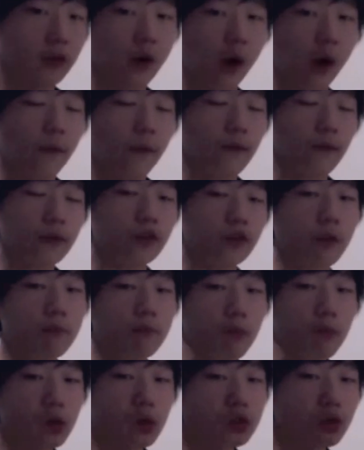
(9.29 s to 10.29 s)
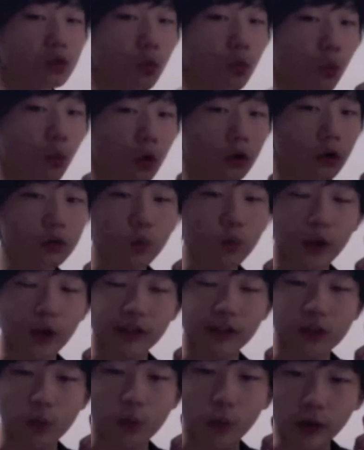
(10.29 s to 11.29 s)
one of the most worldwide
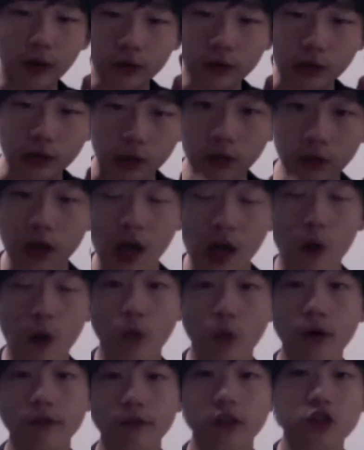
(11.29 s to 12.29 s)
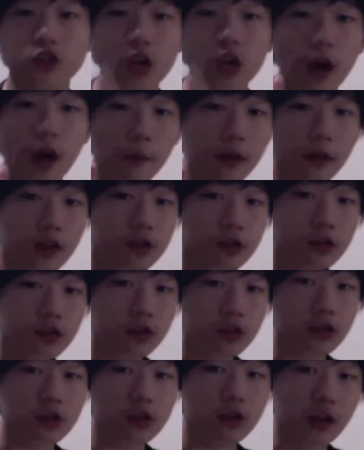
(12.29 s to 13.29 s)
well known, and one of the Japanese
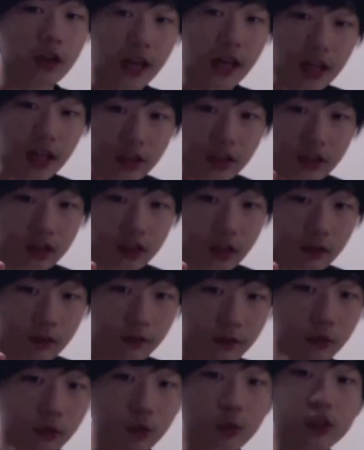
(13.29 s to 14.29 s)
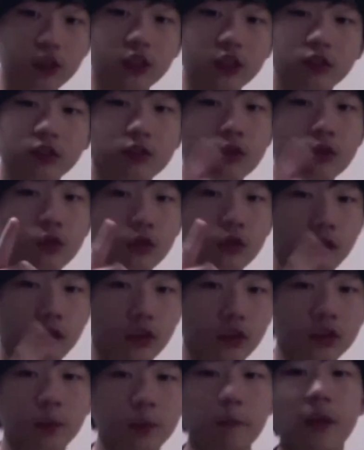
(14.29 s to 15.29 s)
traditional instant food, which is noodles.